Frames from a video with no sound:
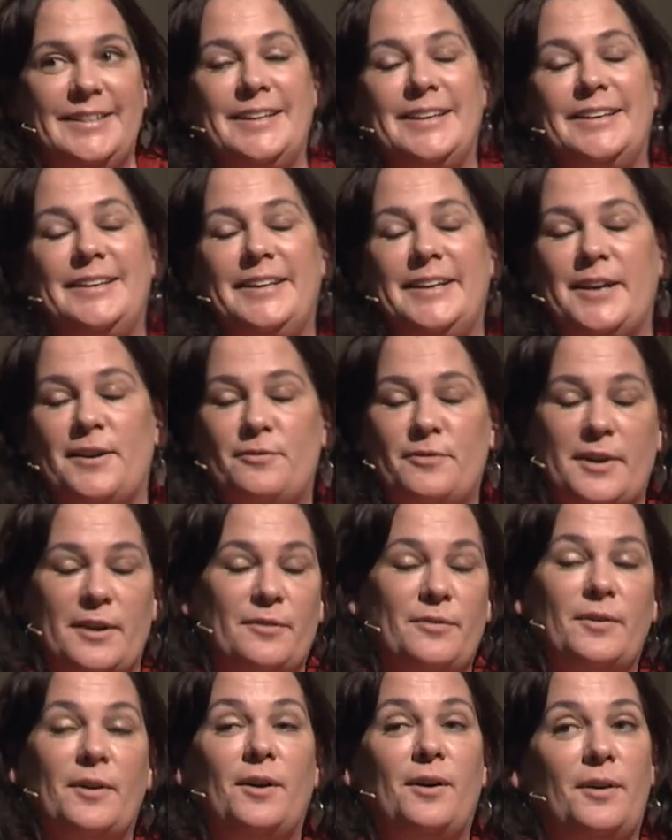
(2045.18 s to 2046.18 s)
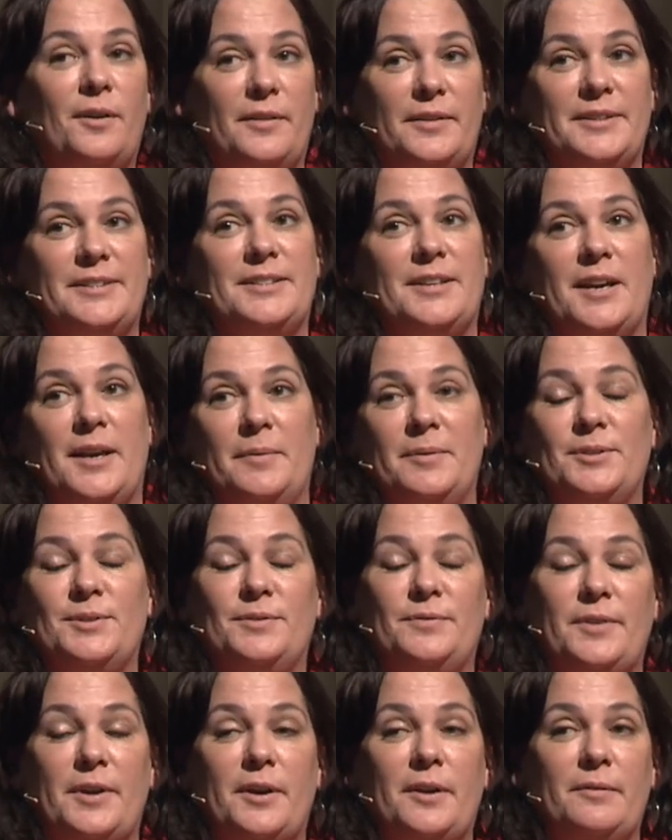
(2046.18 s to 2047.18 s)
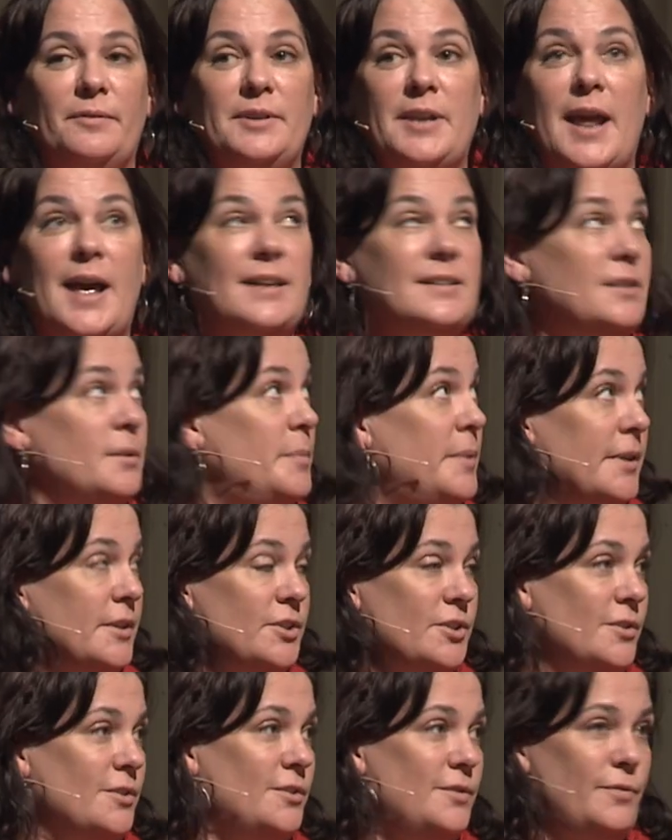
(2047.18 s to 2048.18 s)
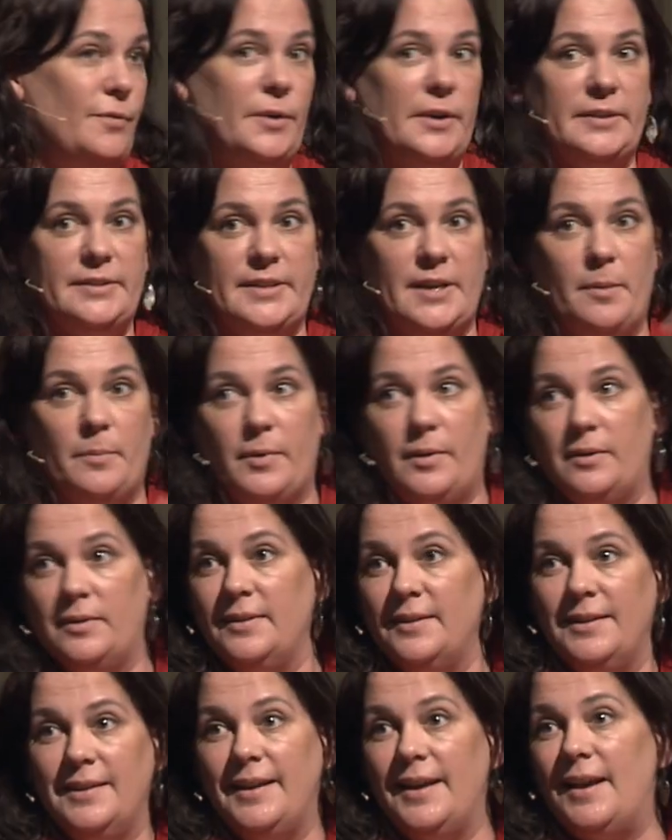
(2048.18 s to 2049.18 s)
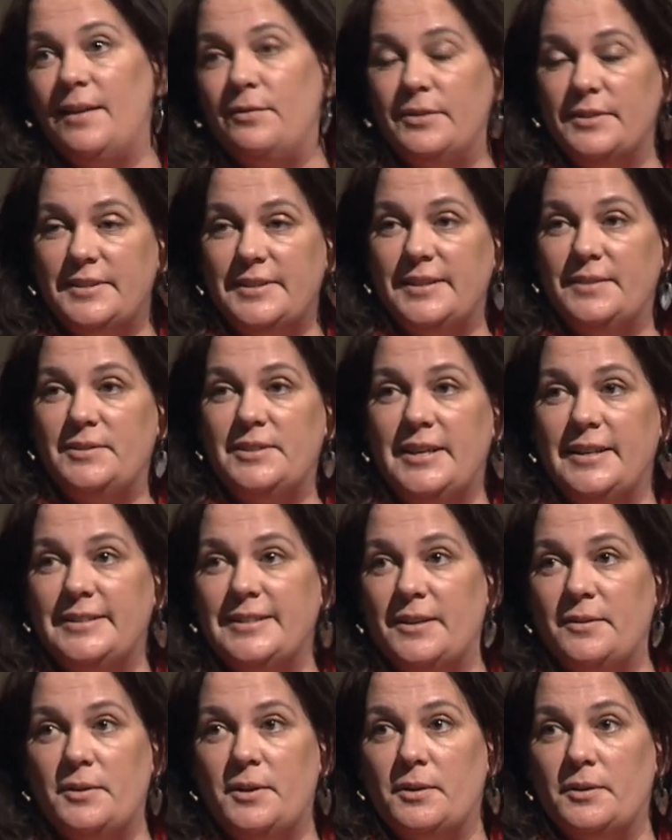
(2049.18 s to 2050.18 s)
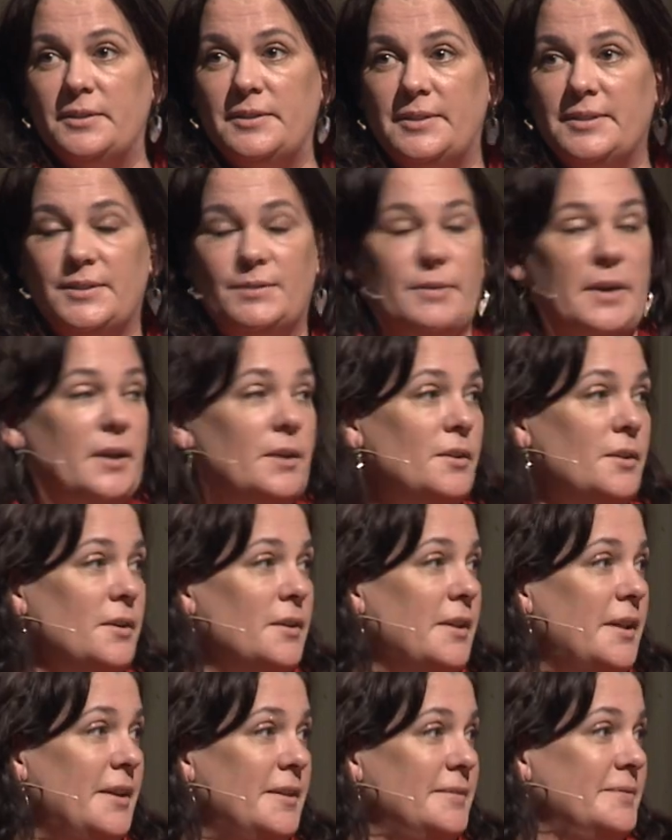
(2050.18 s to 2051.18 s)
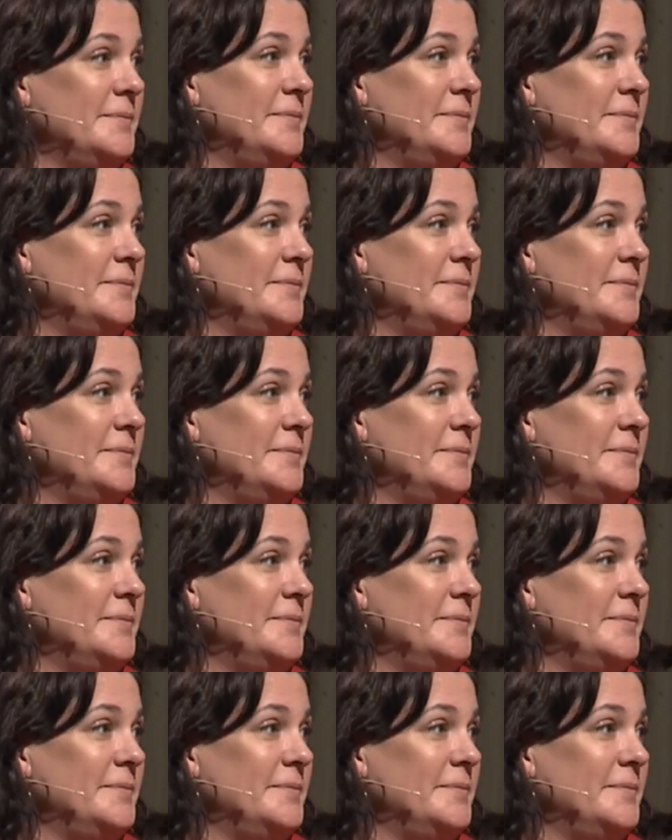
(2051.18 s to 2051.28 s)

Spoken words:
it at EFF all the time. It's very, NASA pictures, for example, have received takedown notices regularly.